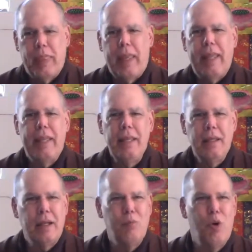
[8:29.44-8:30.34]
And then you
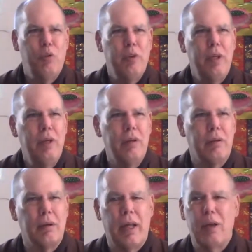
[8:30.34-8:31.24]
come over
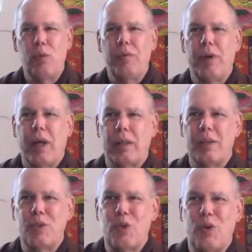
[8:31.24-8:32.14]
here, and we've got
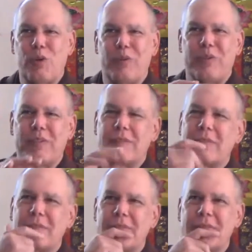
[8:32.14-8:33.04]
this sort of
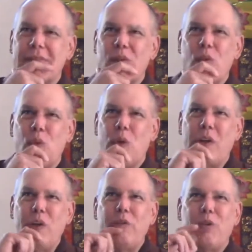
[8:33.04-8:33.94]

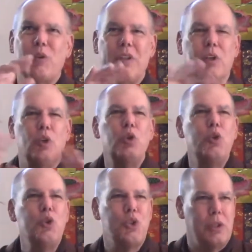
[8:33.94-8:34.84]
wonderful
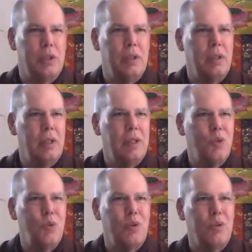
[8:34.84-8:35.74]
delusion that
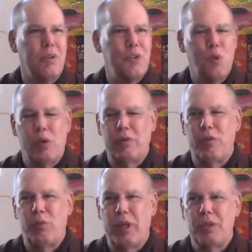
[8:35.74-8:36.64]
the world is a
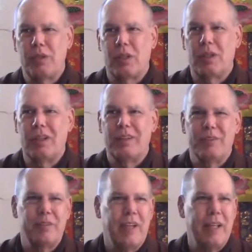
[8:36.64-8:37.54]
wonderful place to
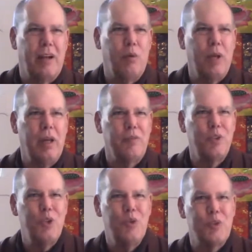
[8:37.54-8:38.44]
live, and all we have
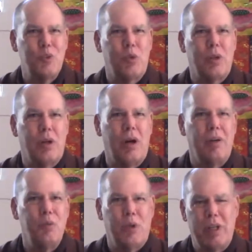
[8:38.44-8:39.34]
to do is work
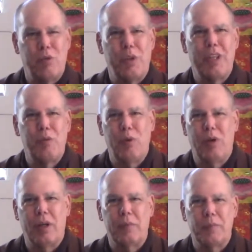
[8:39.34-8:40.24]
hard, and we'll get everything we
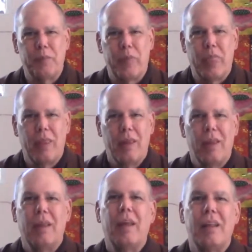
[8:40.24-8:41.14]
want,
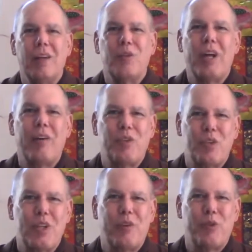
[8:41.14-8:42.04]
and never have to
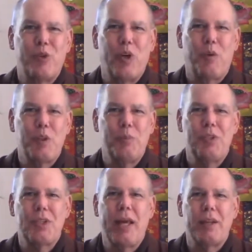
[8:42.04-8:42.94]
suffer and always be
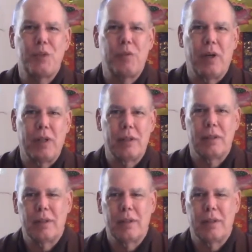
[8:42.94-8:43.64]
satisfied.